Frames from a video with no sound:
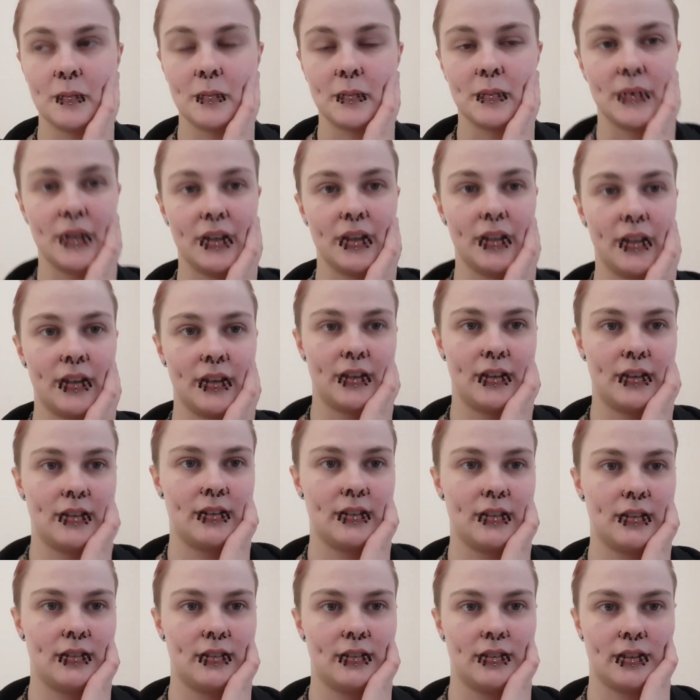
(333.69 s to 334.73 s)
but
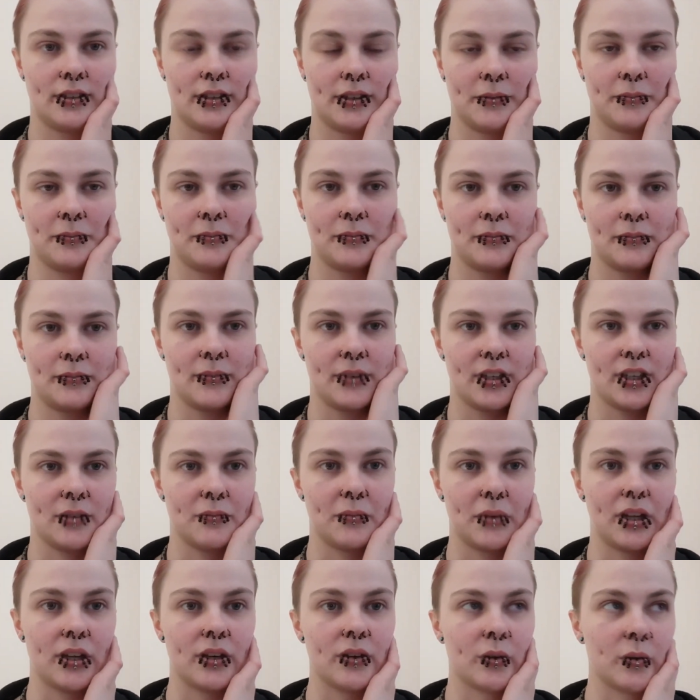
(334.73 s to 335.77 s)
I can
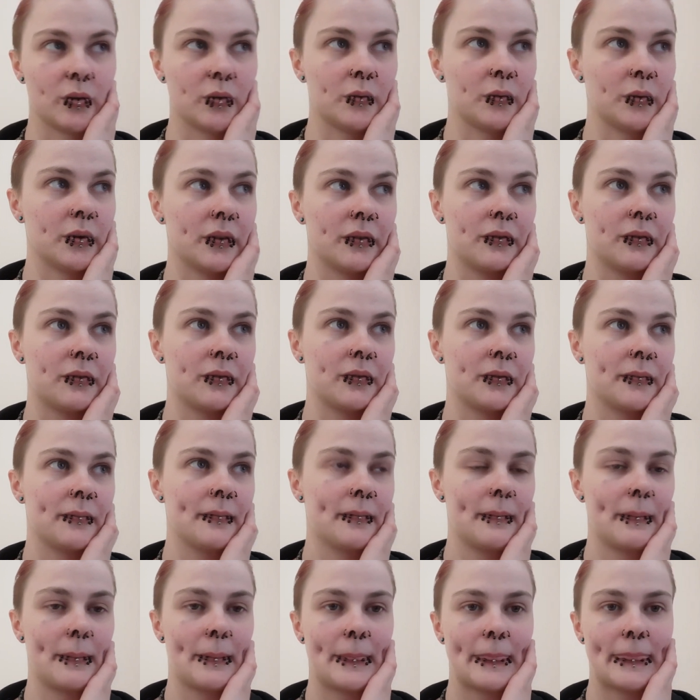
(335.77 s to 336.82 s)
make do with
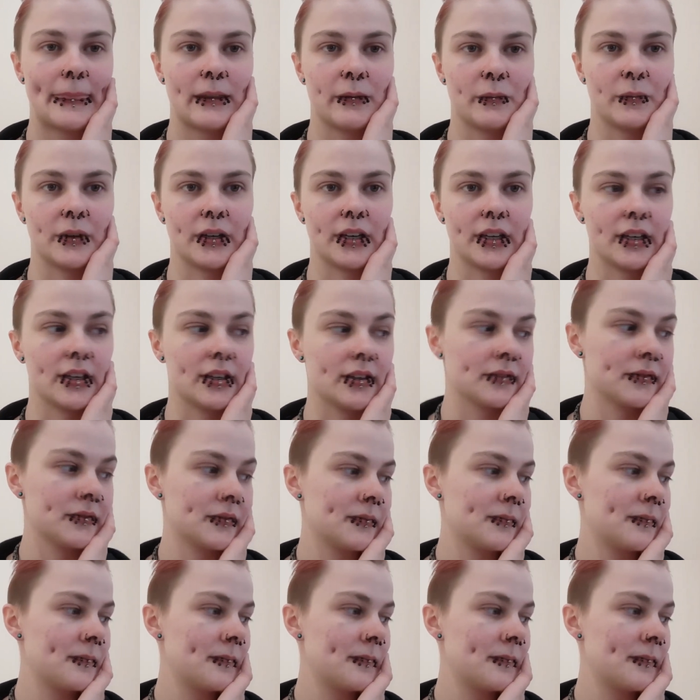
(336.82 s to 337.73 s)
what I have.